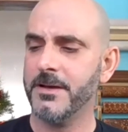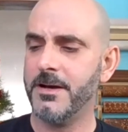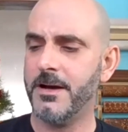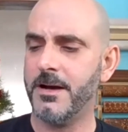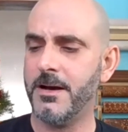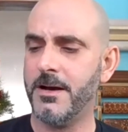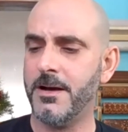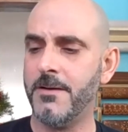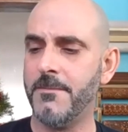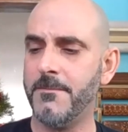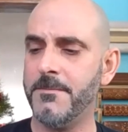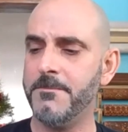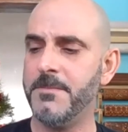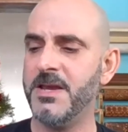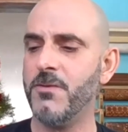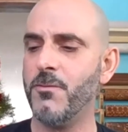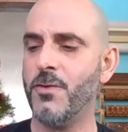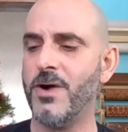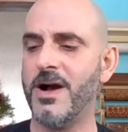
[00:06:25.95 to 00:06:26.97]

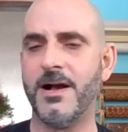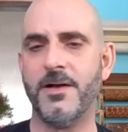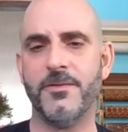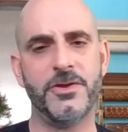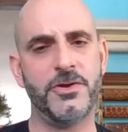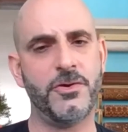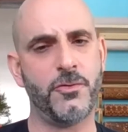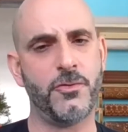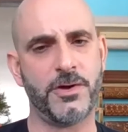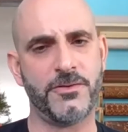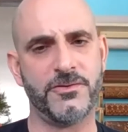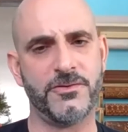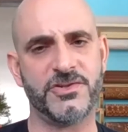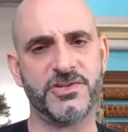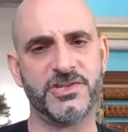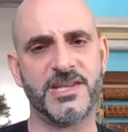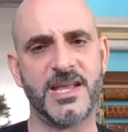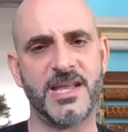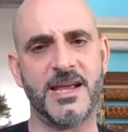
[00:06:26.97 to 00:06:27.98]
Meanwhile, in the northern
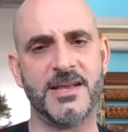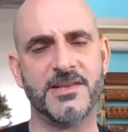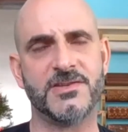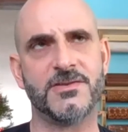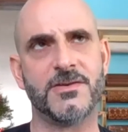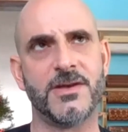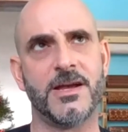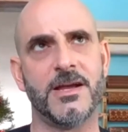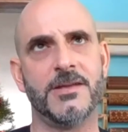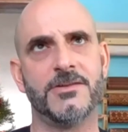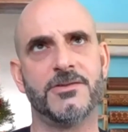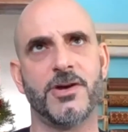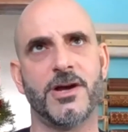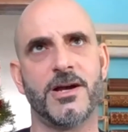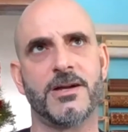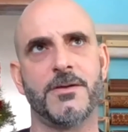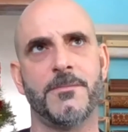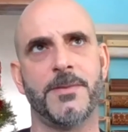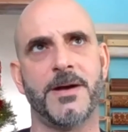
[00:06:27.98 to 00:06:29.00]
states, I
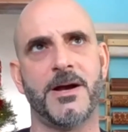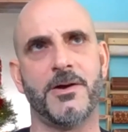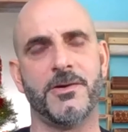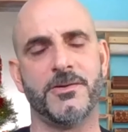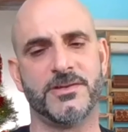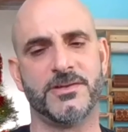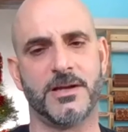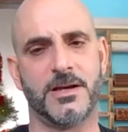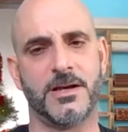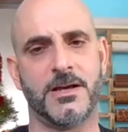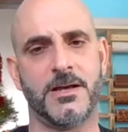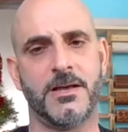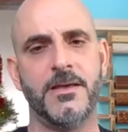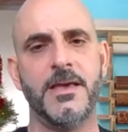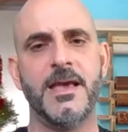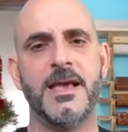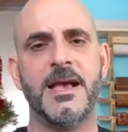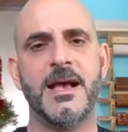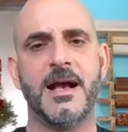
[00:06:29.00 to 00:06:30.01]
talk about
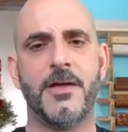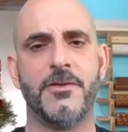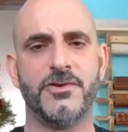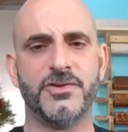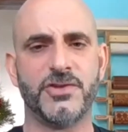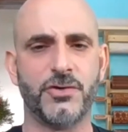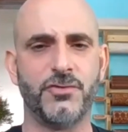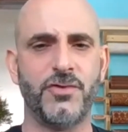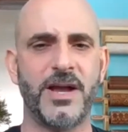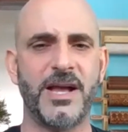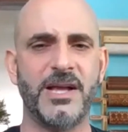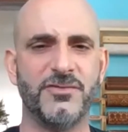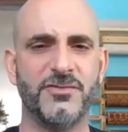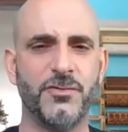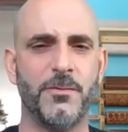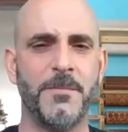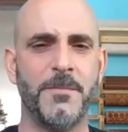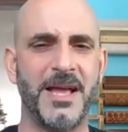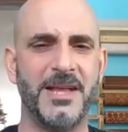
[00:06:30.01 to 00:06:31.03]
how there's a
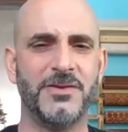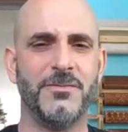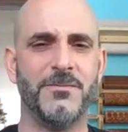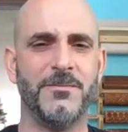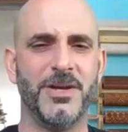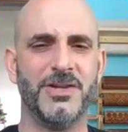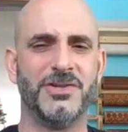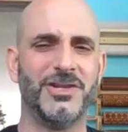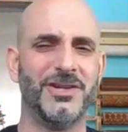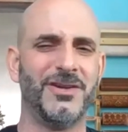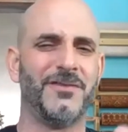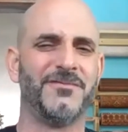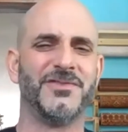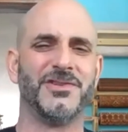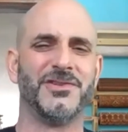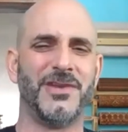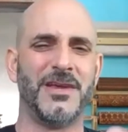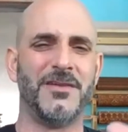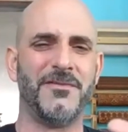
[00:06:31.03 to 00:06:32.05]
gradual manumission of
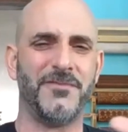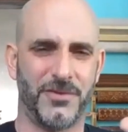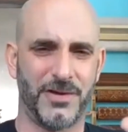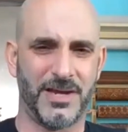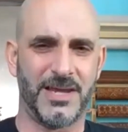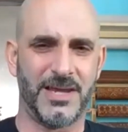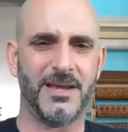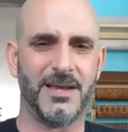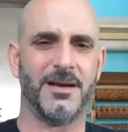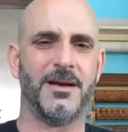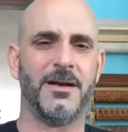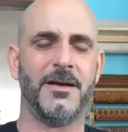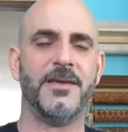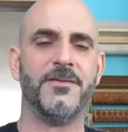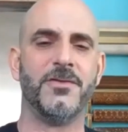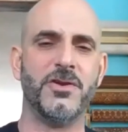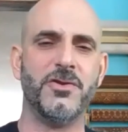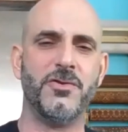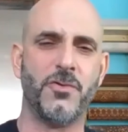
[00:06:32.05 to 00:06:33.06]
slavery
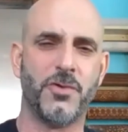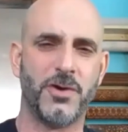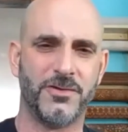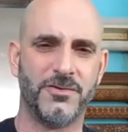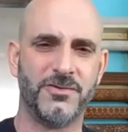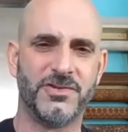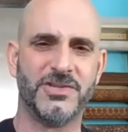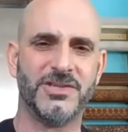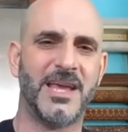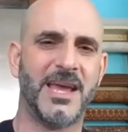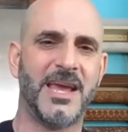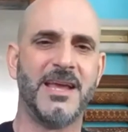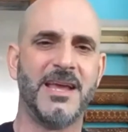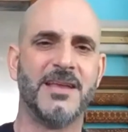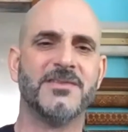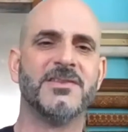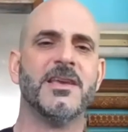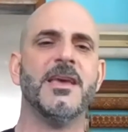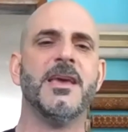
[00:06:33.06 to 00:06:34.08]
in the northern
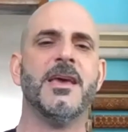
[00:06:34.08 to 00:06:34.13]
states.